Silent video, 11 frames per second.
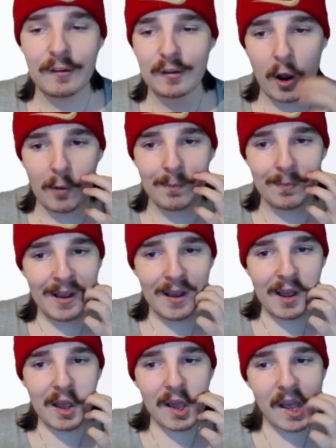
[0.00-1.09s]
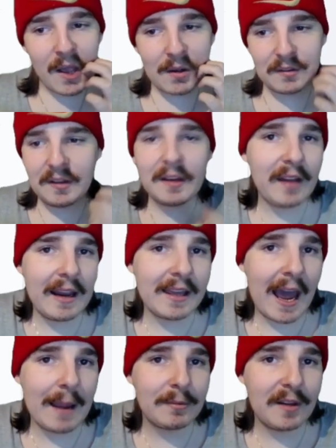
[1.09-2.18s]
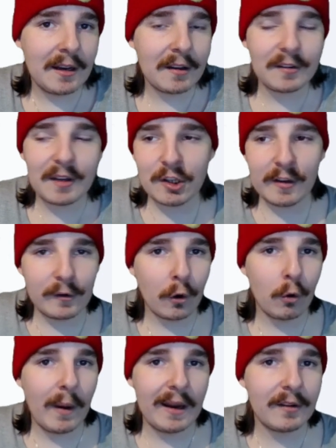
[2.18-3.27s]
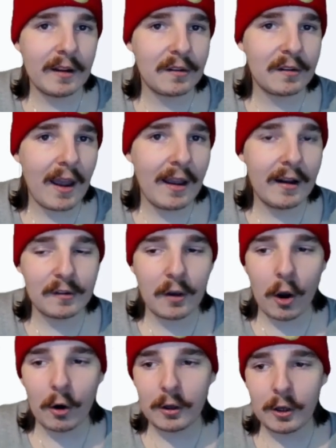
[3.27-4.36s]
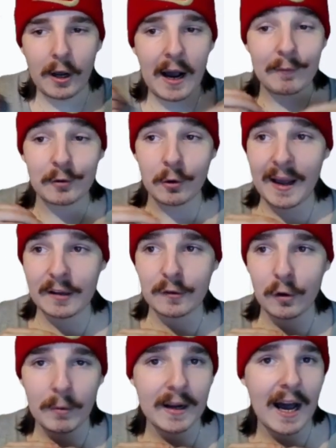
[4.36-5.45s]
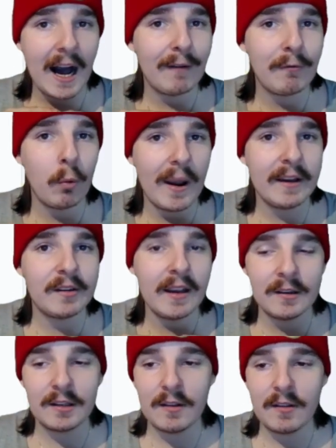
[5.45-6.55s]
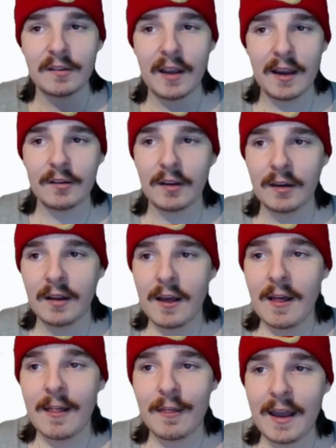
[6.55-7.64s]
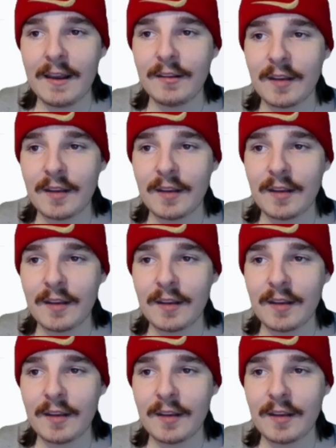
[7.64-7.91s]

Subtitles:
so 16 games in essentially 2 weeks, let's say. Let's go, you know, after about 2.5 weeks into the season. These